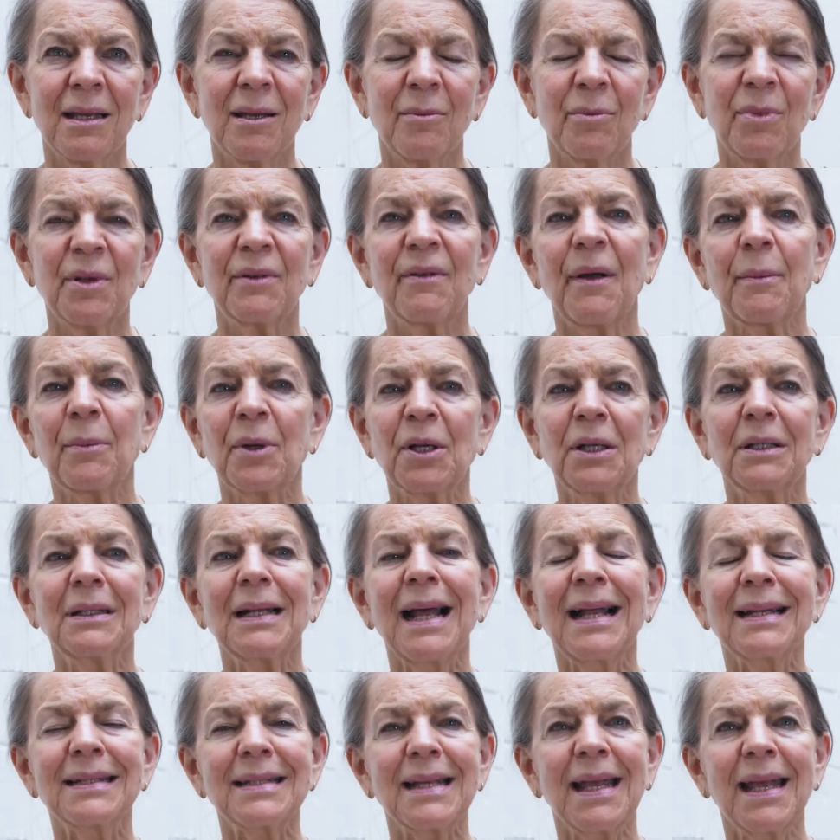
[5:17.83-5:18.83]
But if I'm going to
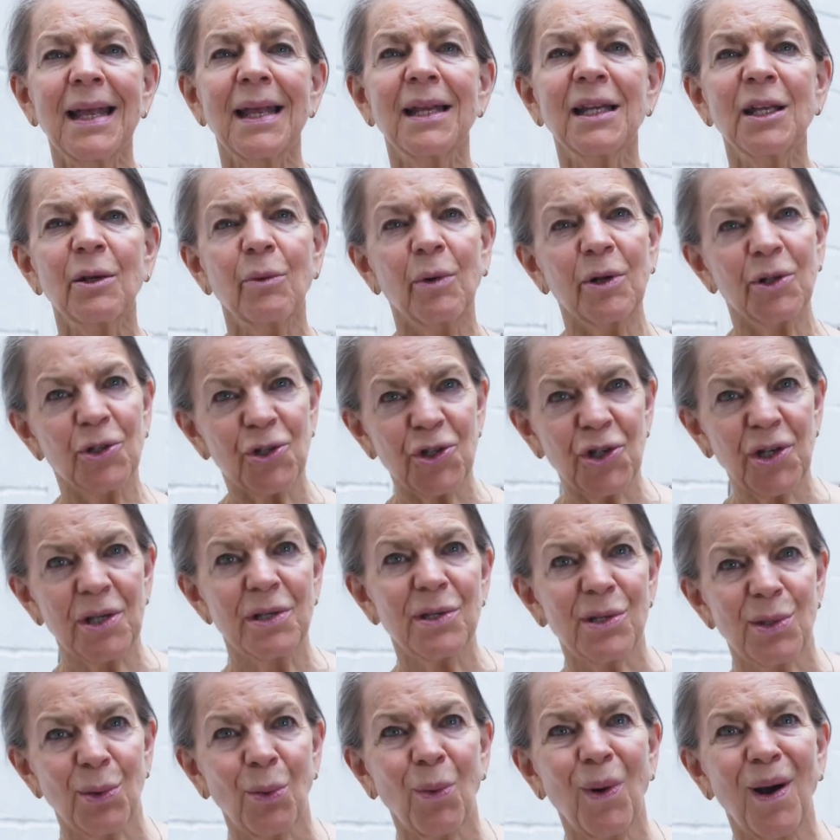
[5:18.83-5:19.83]
nod to anyone,
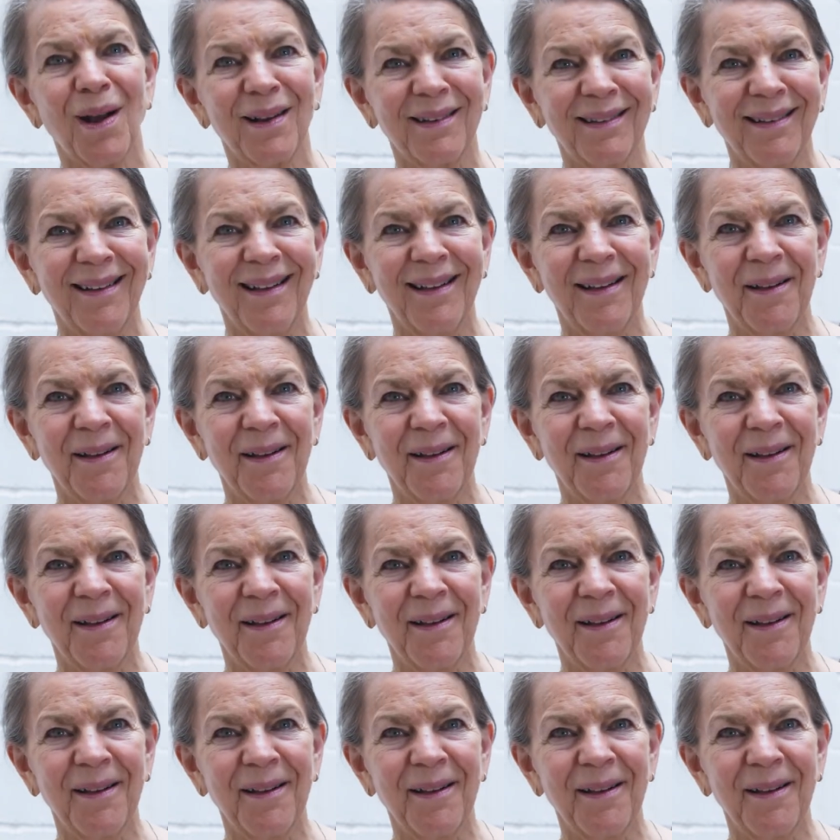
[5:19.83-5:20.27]
she's the one.